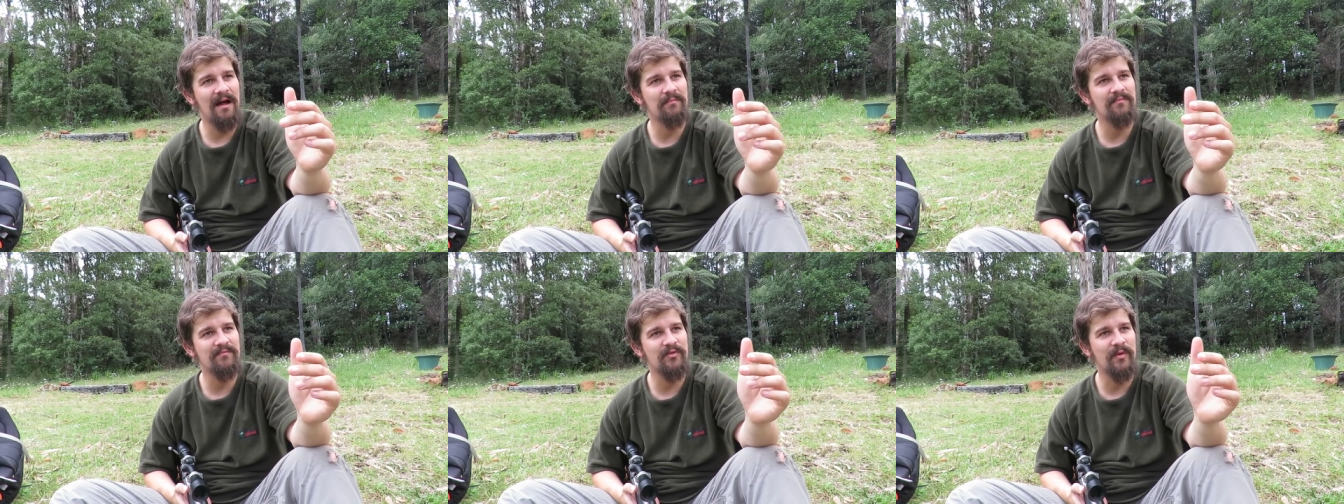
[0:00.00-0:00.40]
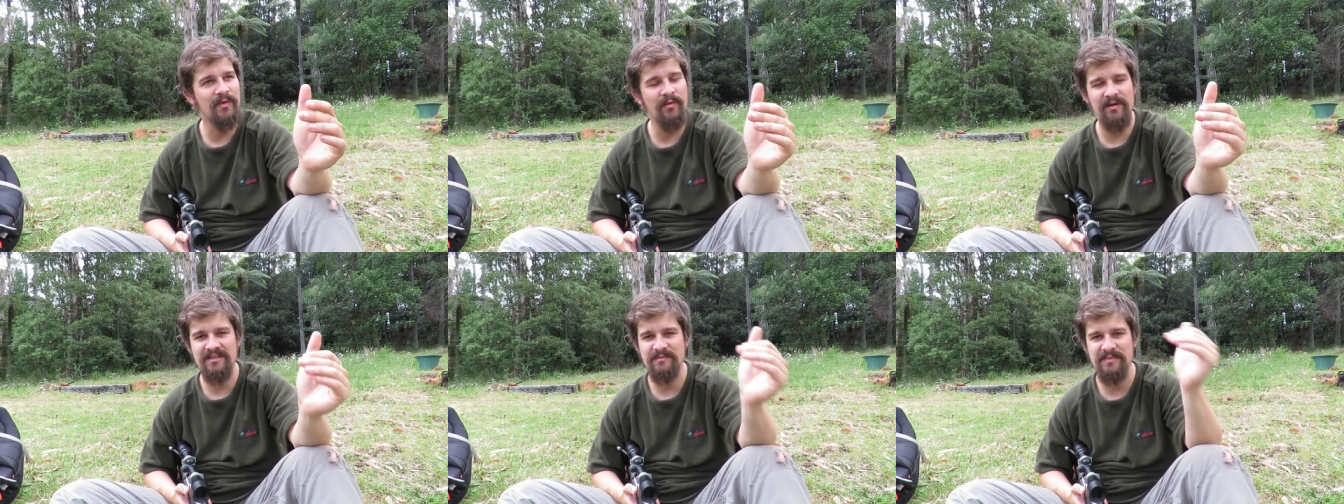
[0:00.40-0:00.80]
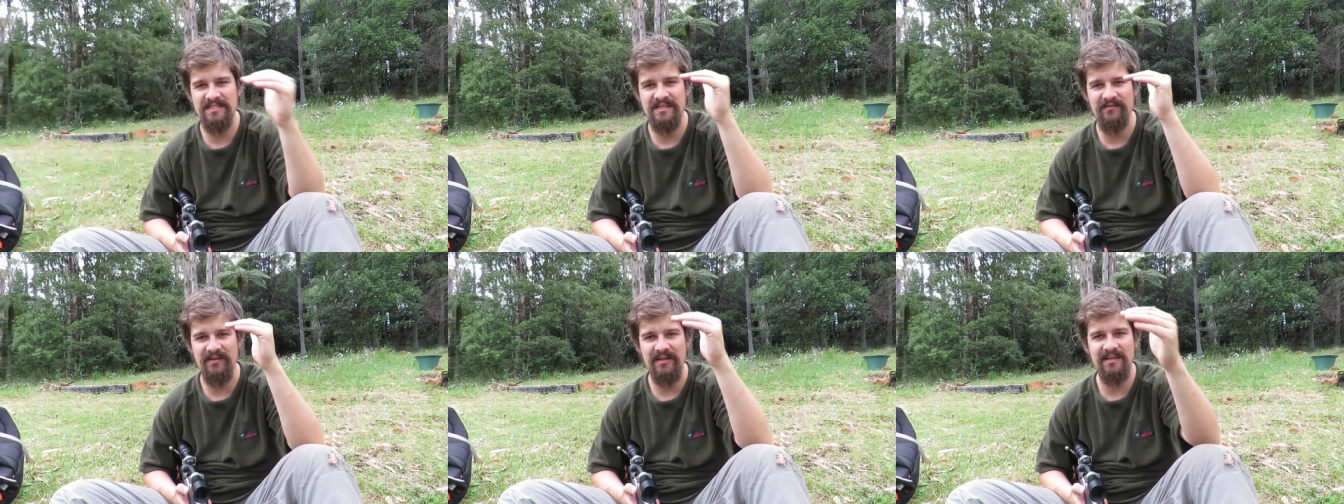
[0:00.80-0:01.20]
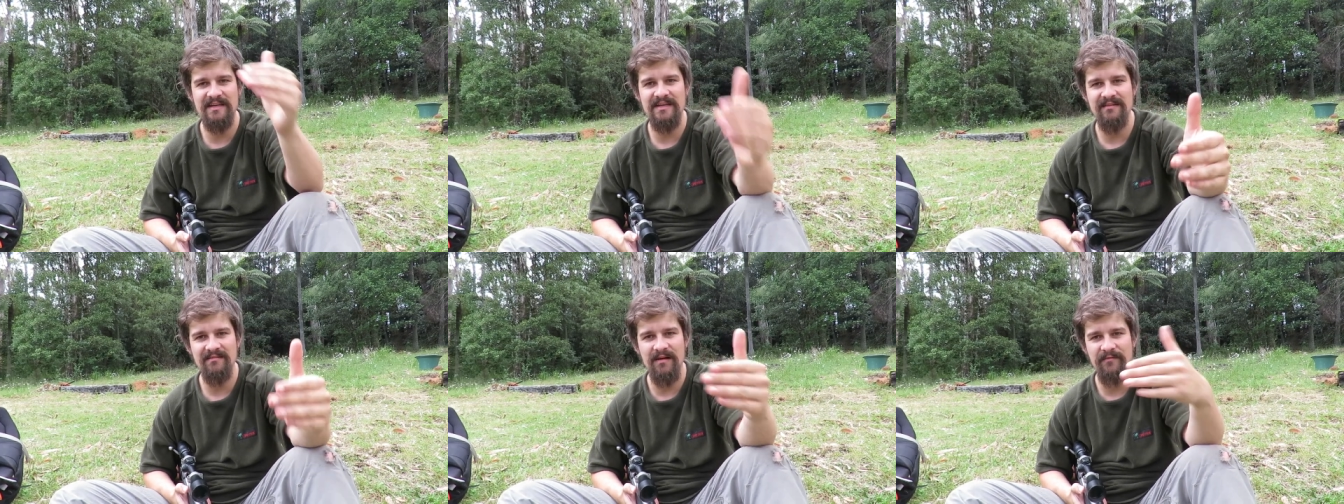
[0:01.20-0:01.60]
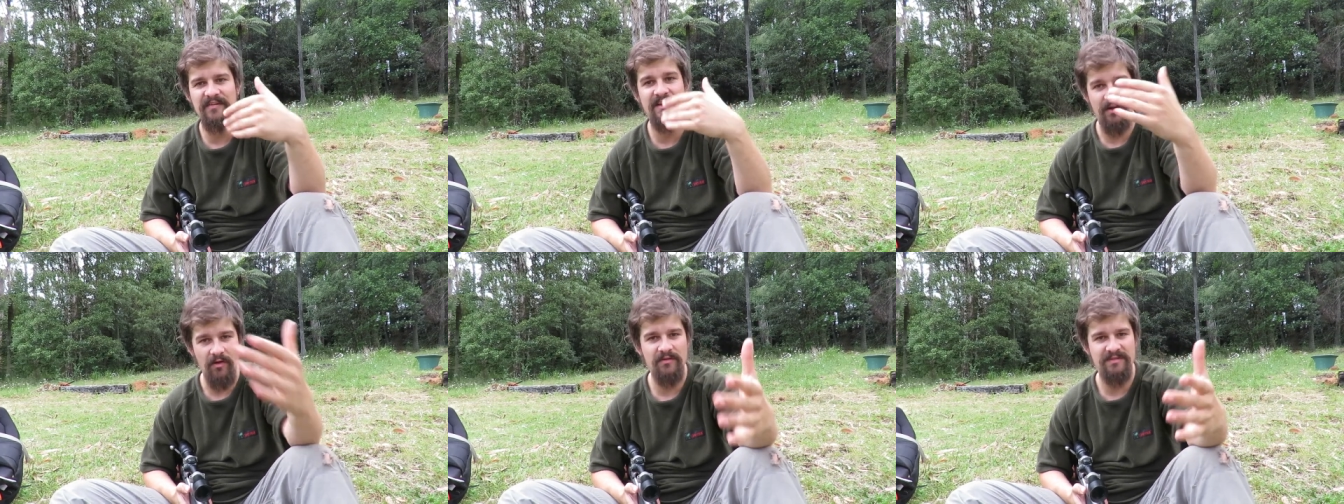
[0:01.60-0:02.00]
I'm doing one specifically, a
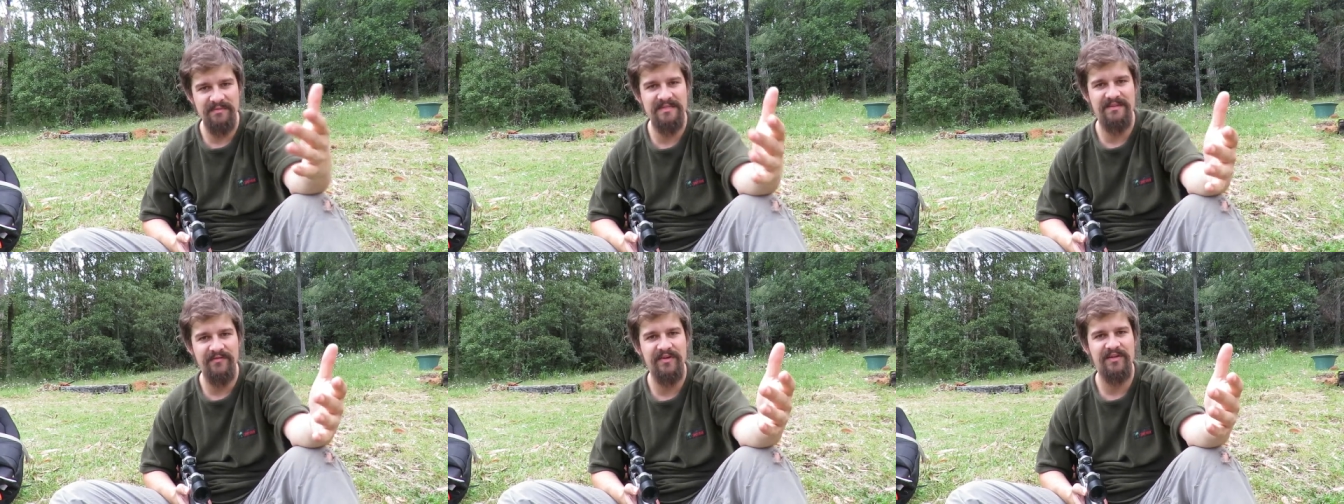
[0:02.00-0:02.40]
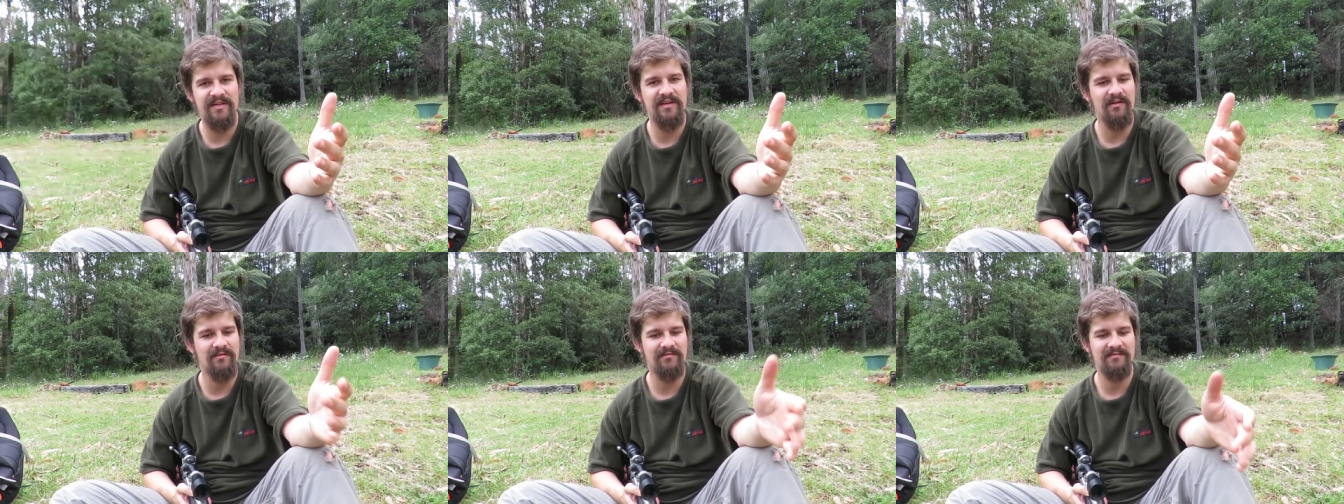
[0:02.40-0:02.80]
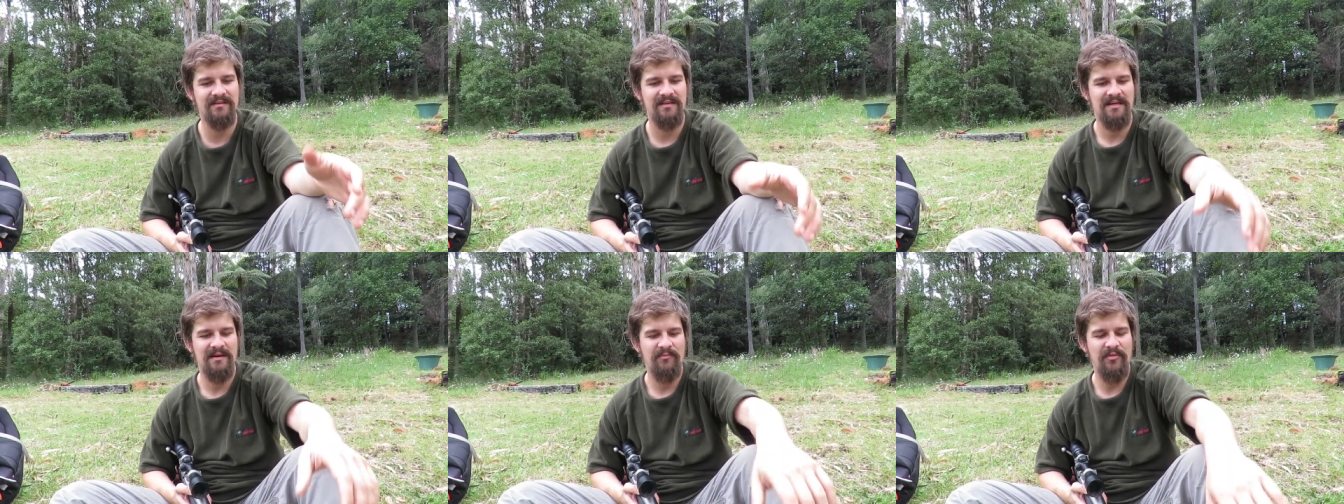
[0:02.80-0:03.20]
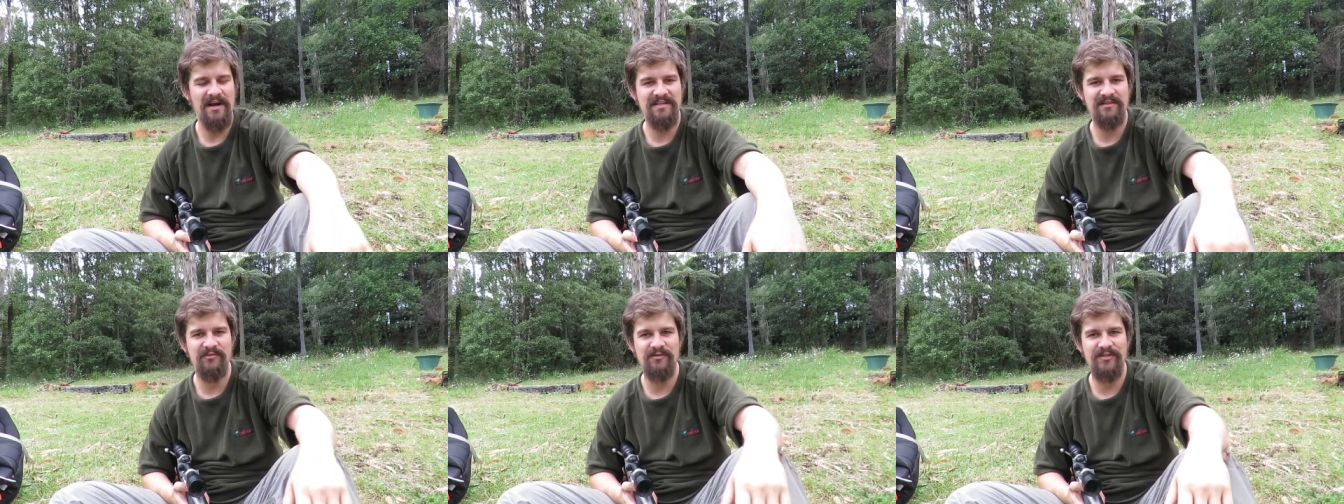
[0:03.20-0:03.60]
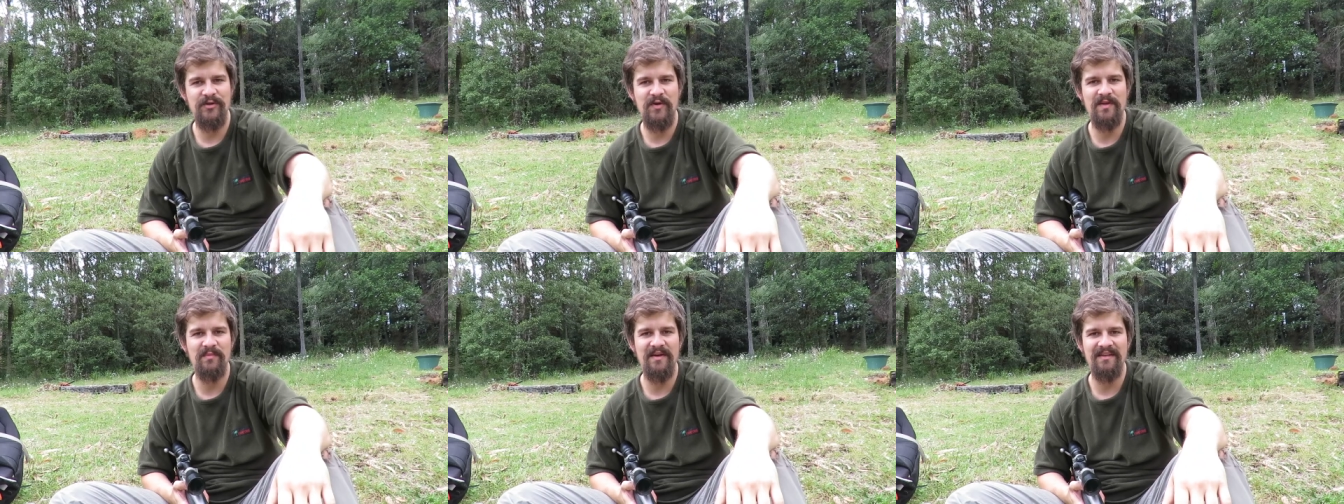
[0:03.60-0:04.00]
video specifically on practical
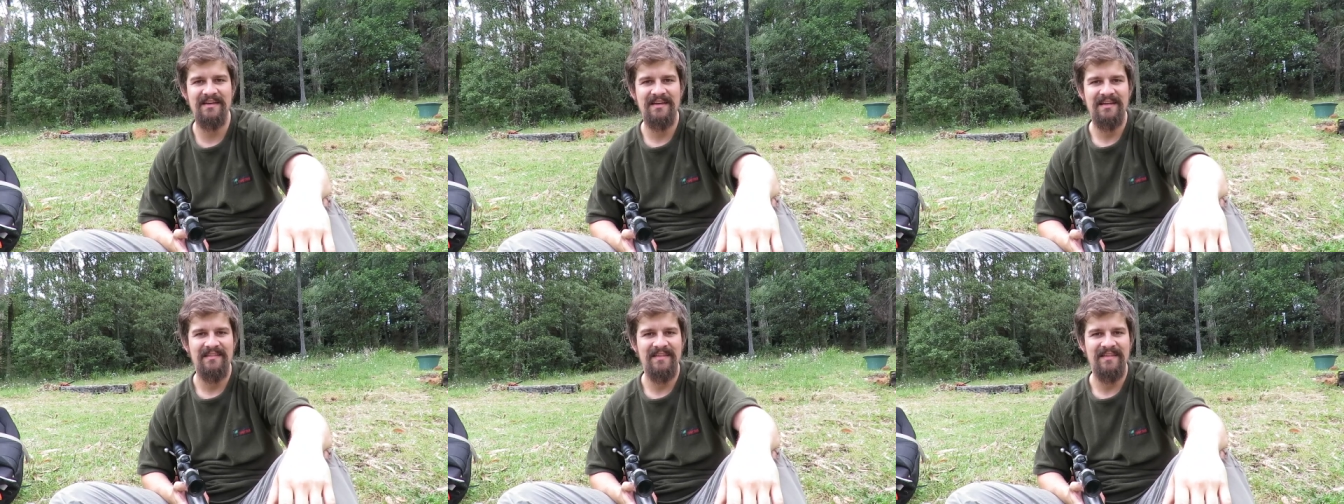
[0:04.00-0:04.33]
shooting, but